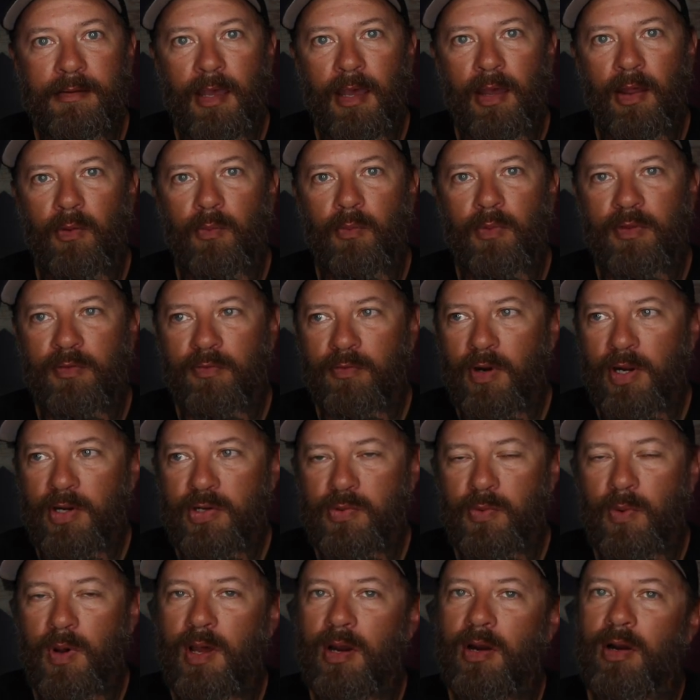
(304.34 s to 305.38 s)
down with
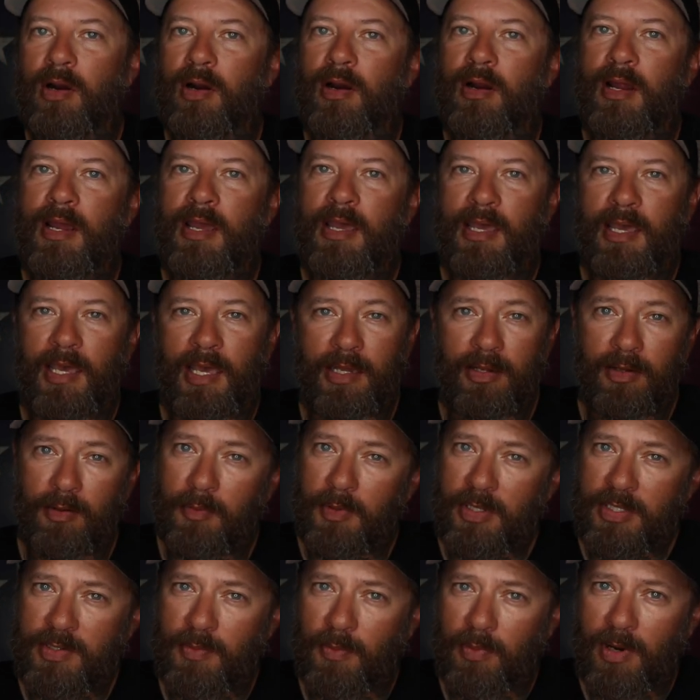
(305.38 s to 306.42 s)
fresh water. And you'd
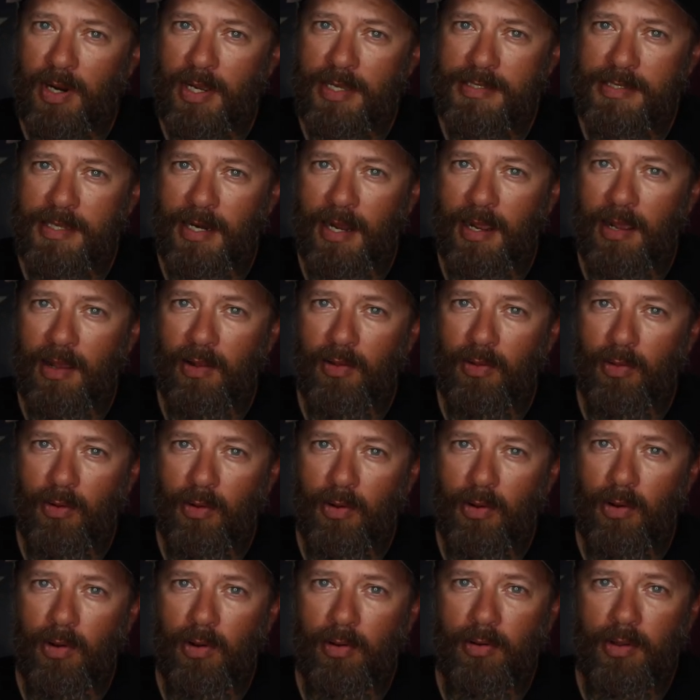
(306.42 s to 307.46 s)
be surprised at how
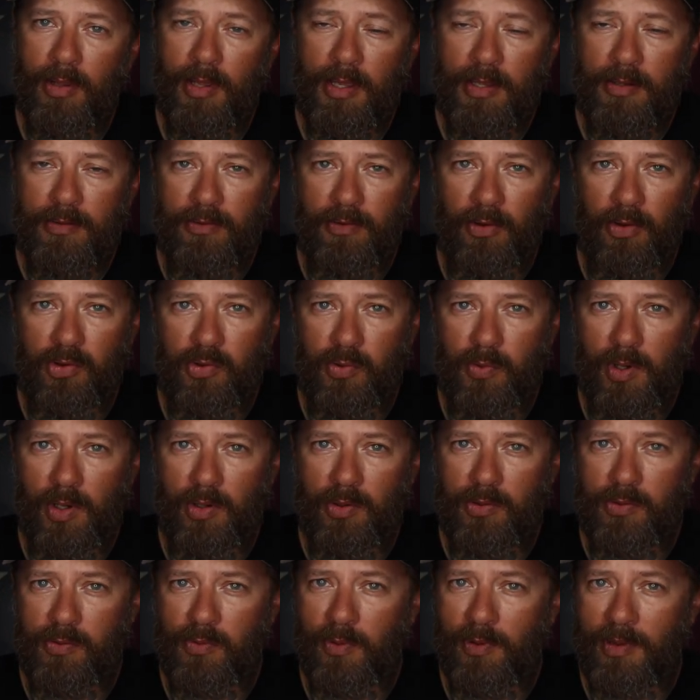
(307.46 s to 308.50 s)
long those
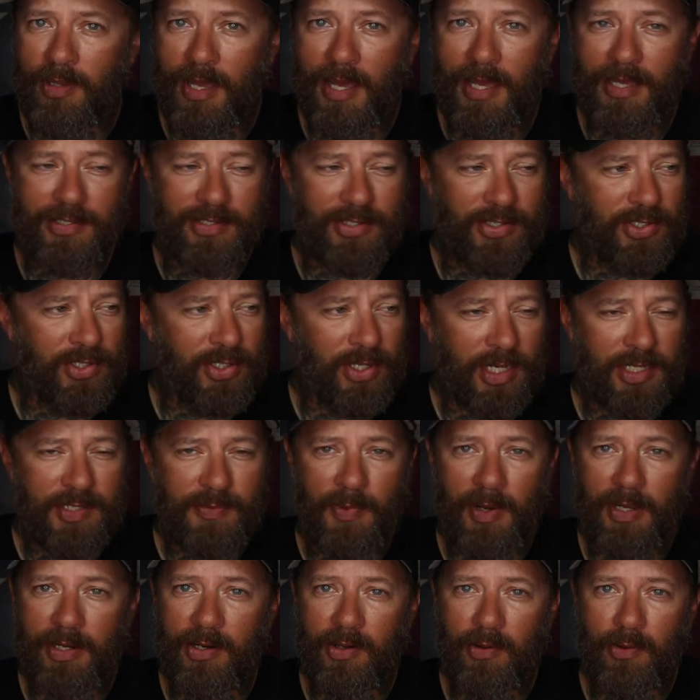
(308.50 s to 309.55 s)
reels will last just
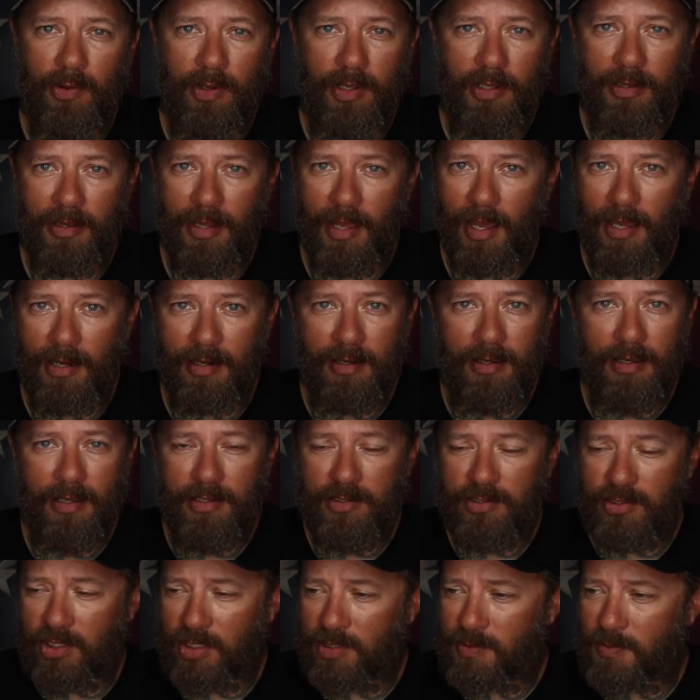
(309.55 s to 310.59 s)
by doing that,
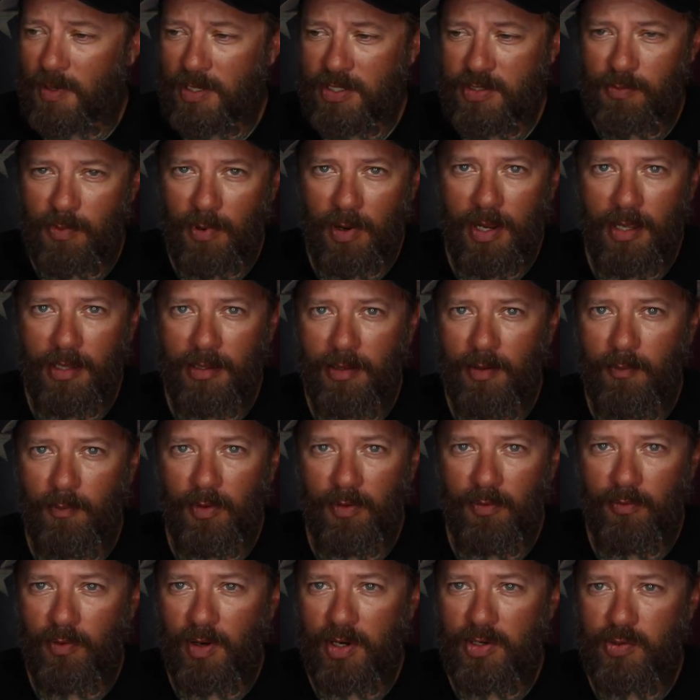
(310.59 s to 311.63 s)
just by spraying them
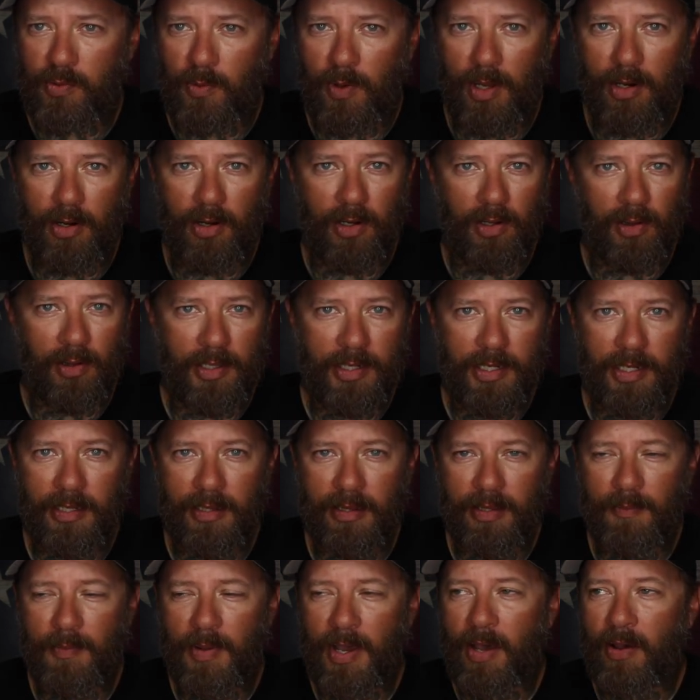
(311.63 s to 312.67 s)
with fresh water, cleaning
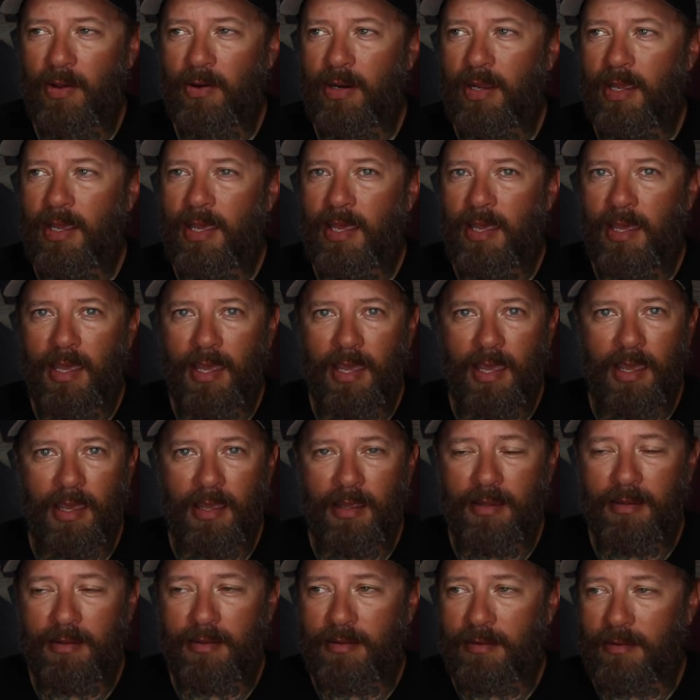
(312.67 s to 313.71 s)
them out,
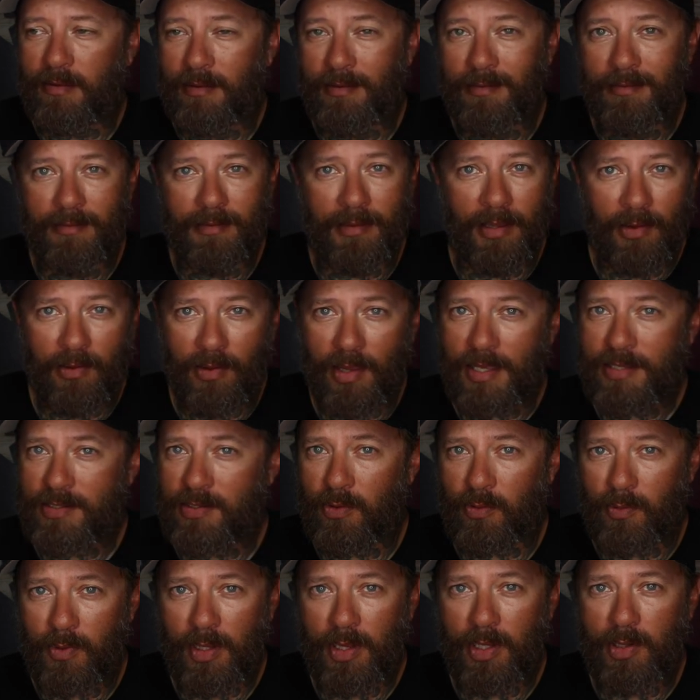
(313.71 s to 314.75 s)
and they'll last
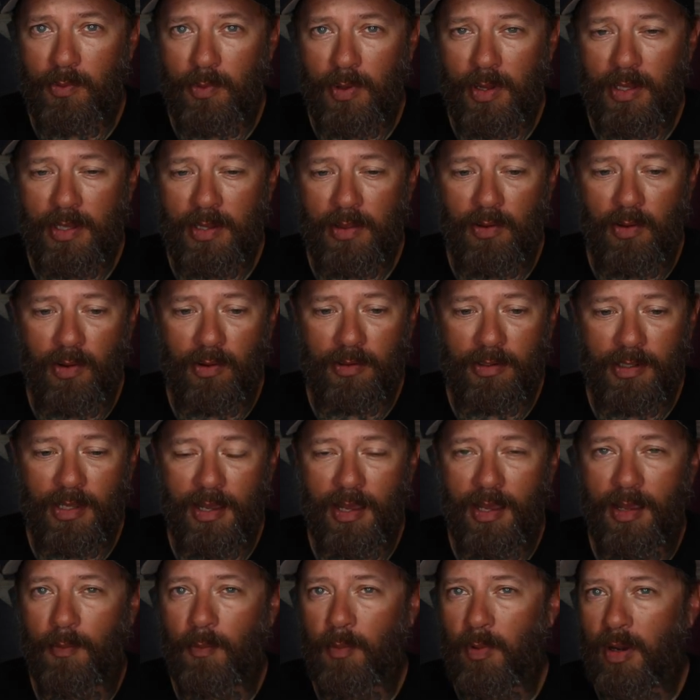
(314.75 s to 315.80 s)
a really, really long
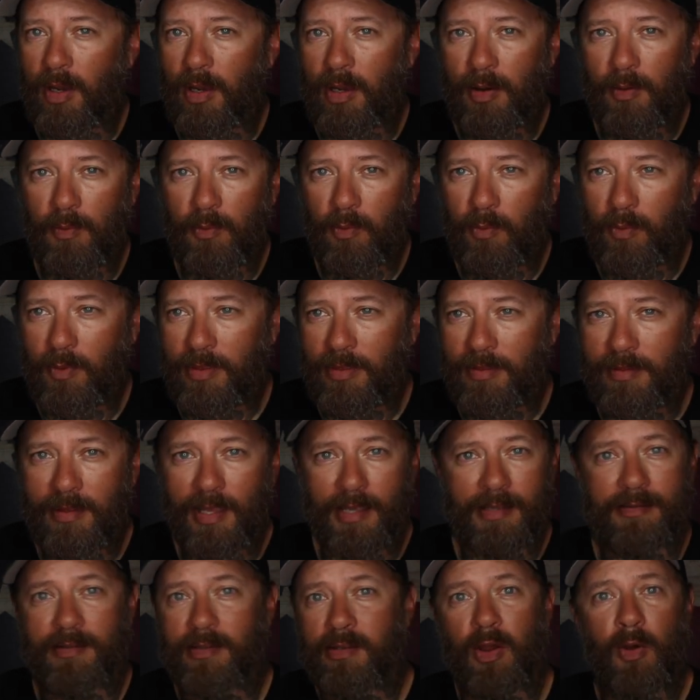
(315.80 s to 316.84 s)
time with
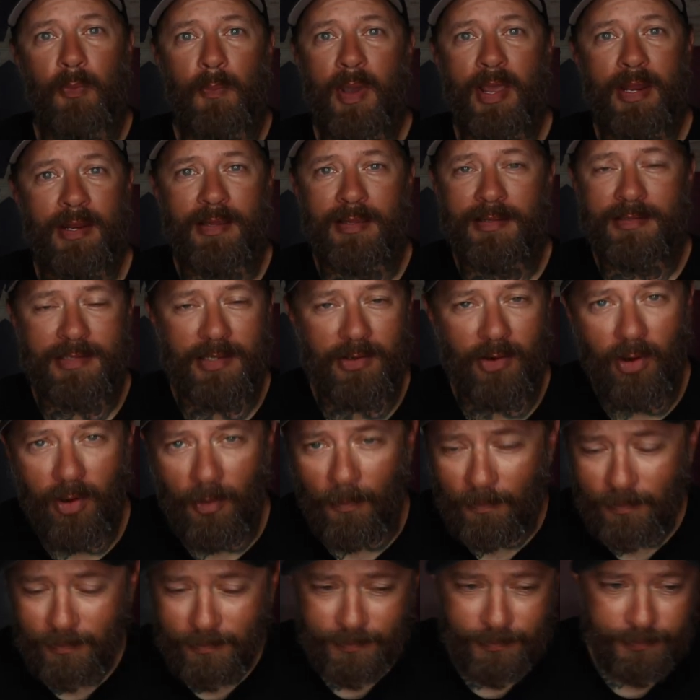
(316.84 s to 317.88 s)
next to no maintenance at
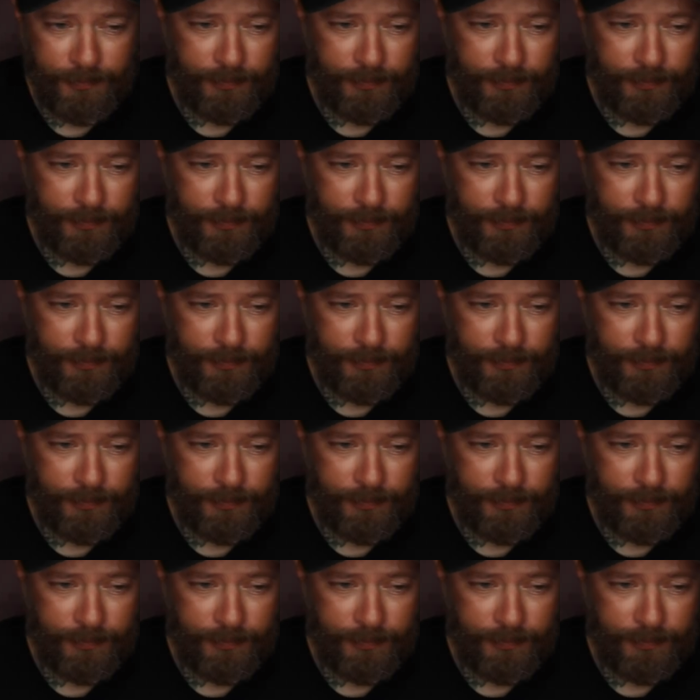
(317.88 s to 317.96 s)
all.